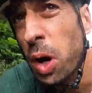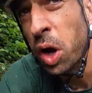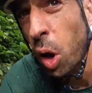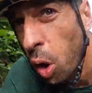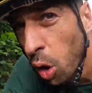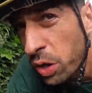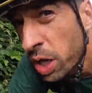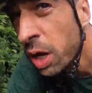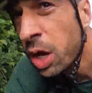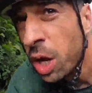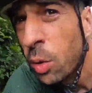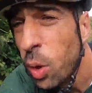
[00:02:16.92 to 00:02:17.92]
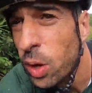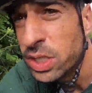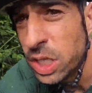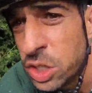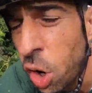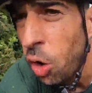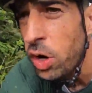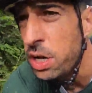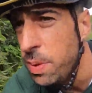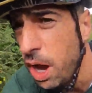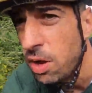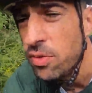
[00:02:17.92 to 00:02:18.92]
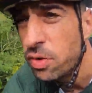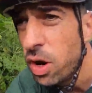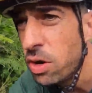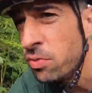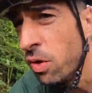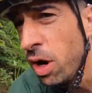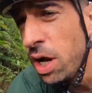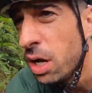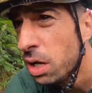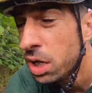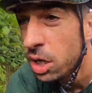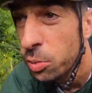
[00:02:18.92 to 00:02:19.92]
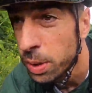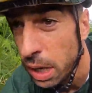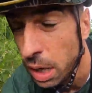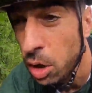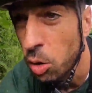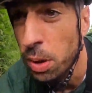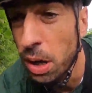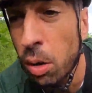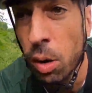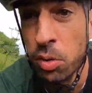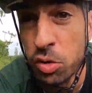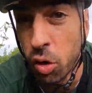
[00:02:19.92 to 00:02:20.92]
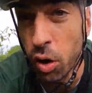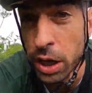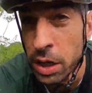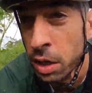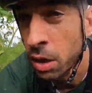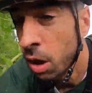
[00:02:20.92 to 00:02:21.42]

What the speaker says: my God. Well, it's a tiny bit overgrown, right? Little bit. Oh, I'm crying.